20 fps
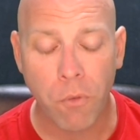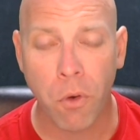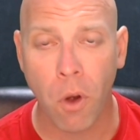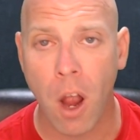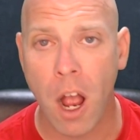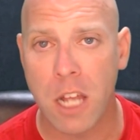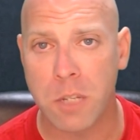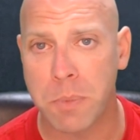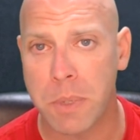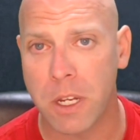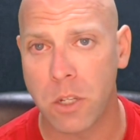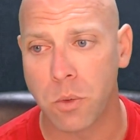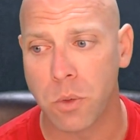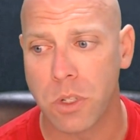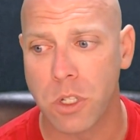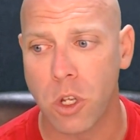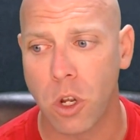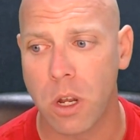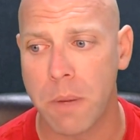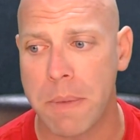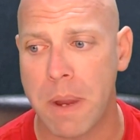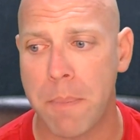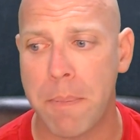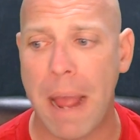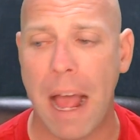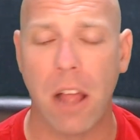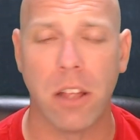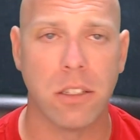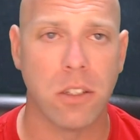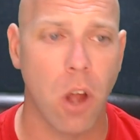for us because we're still going to be a
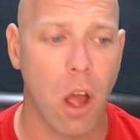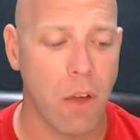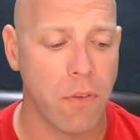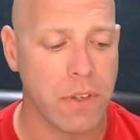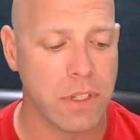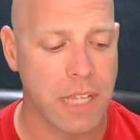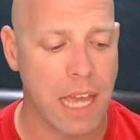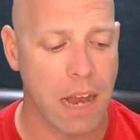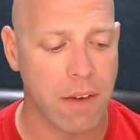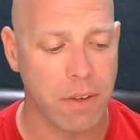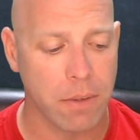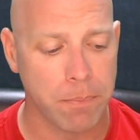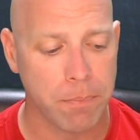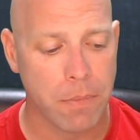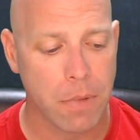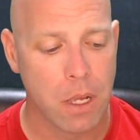balanced offense out of it.